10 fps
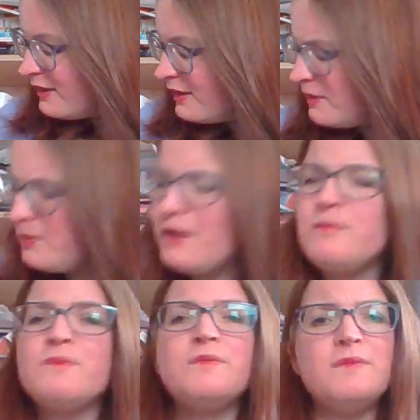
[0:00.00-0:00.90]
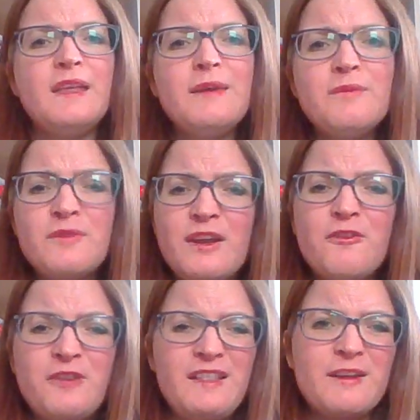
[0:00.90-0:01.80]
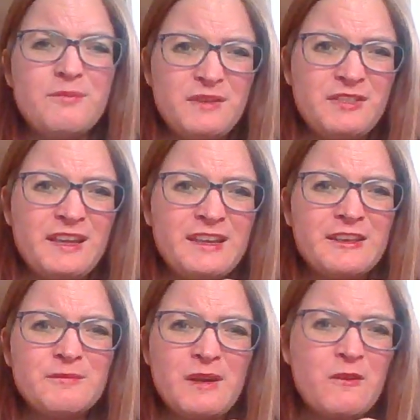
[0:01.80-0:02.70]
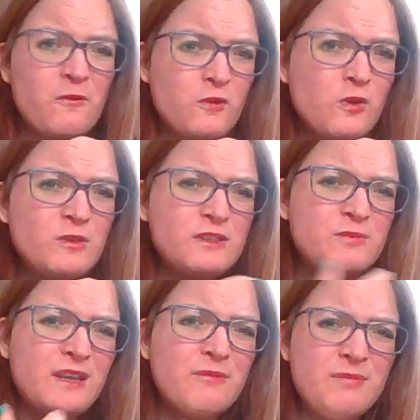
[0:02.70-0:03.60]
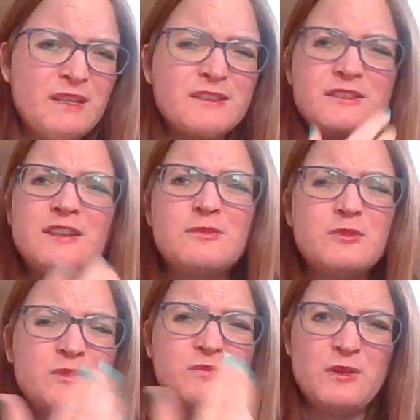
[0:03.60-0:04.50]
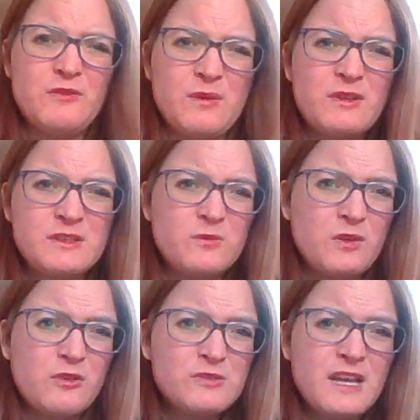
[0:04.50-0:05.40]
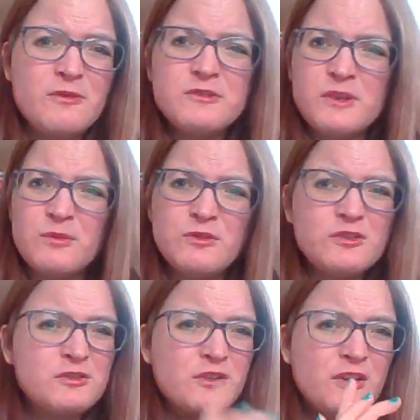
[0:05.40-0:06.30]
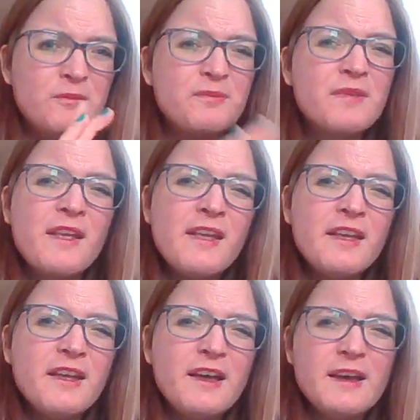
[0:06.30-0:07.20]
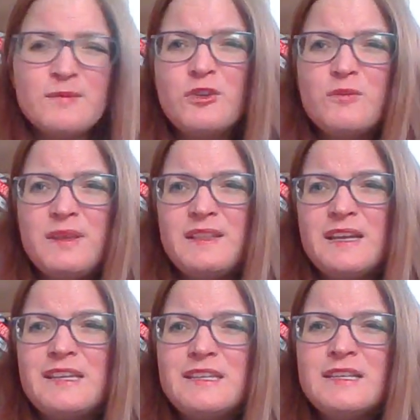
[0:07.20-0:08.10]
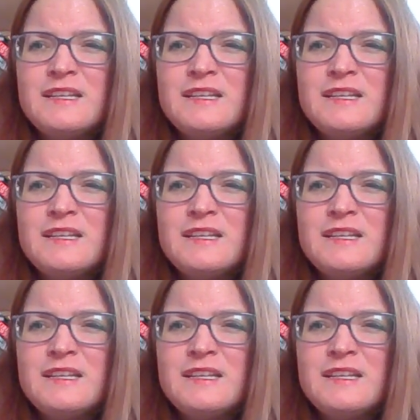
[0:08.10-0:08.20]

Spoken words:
But I'm kind of feeling a bit like my throat is being a bit. I suppose I've been feeling some videos now, so I'm just gonna. I'm gonna be like.